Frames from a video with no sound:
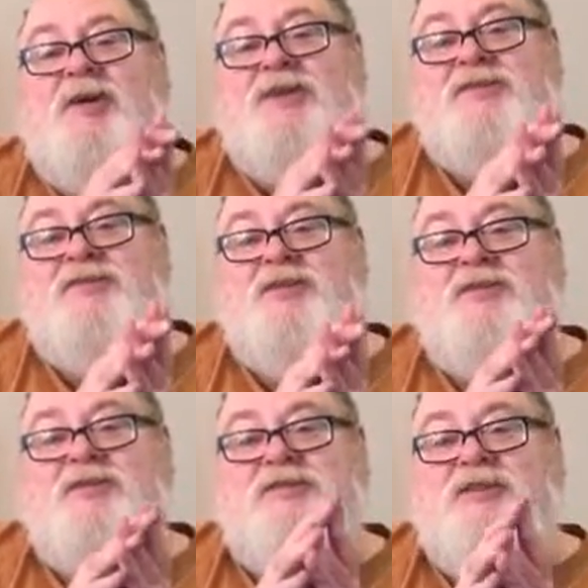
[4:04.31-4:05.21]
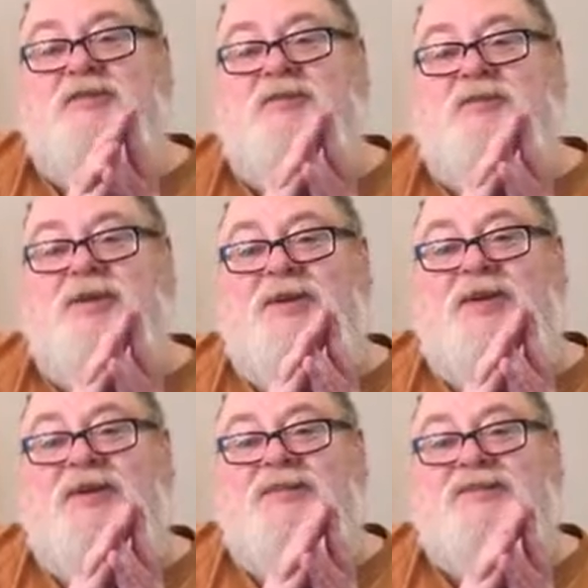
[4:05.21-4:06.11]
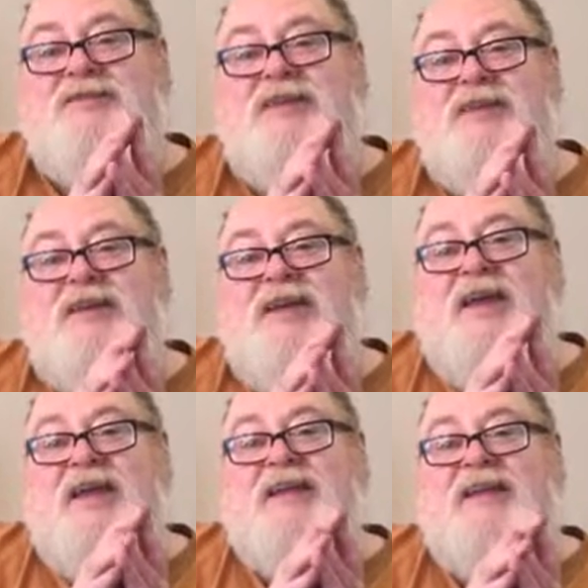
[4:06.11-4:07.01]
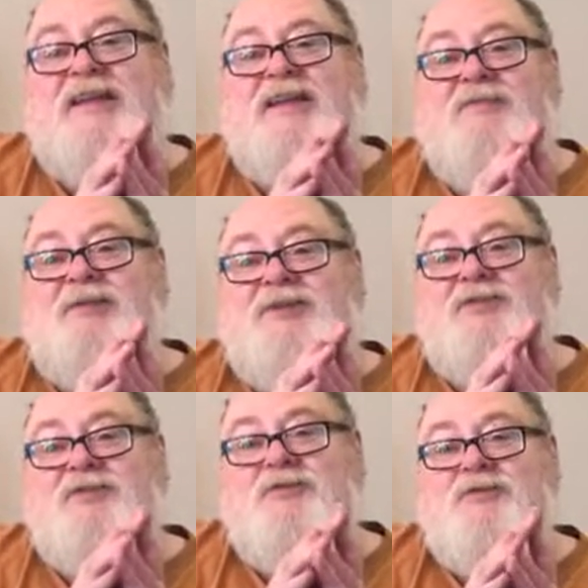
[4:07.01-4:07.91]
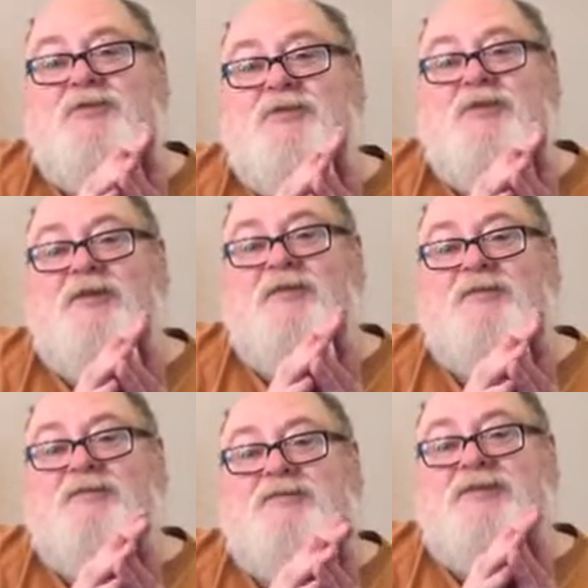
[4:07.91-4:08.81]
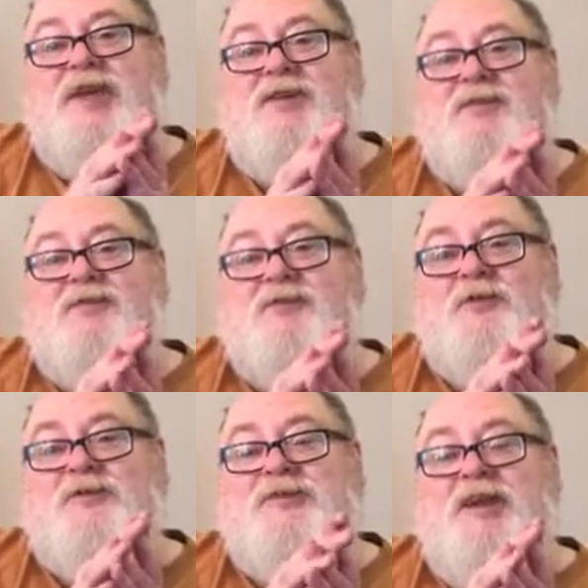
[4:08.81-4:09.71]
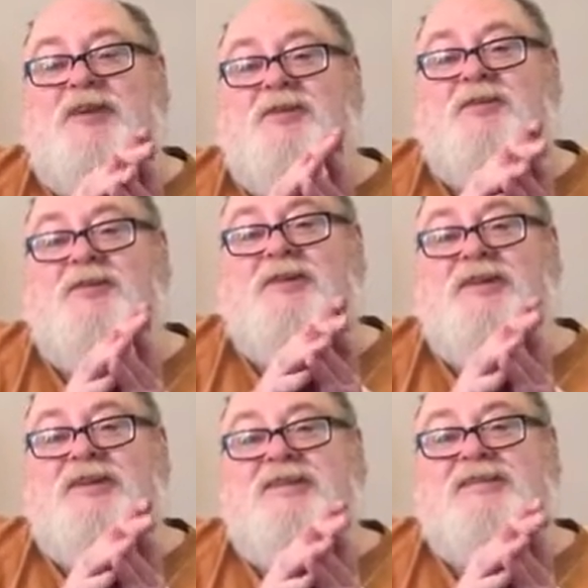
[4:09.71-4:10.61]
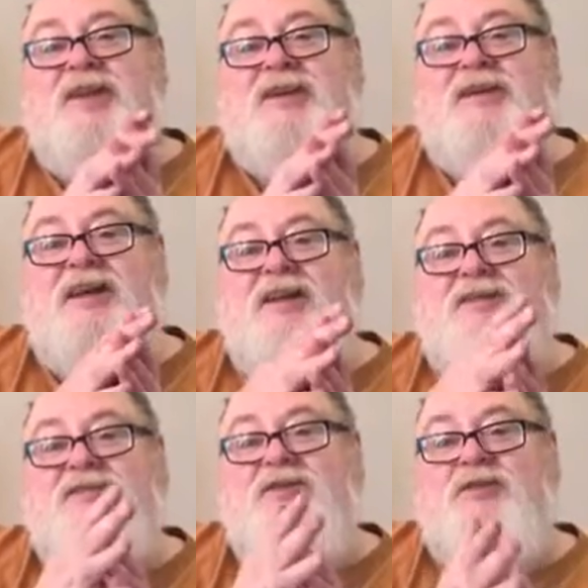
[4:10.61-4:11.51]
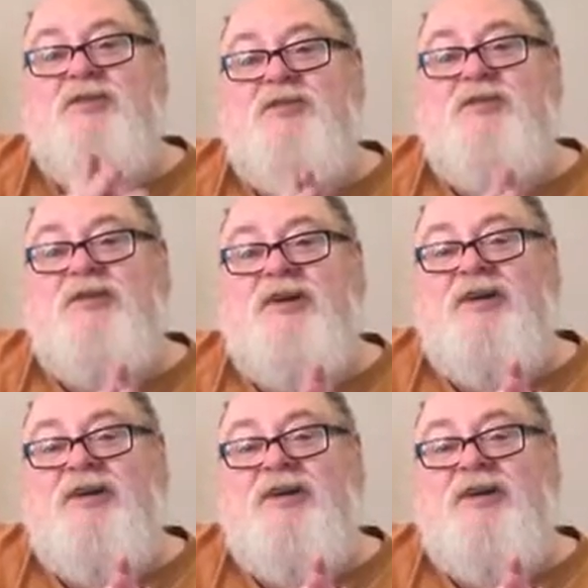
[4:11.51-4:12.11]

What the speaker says: by 2 years than everybody else, and he let me do tenor, first tenor, second alto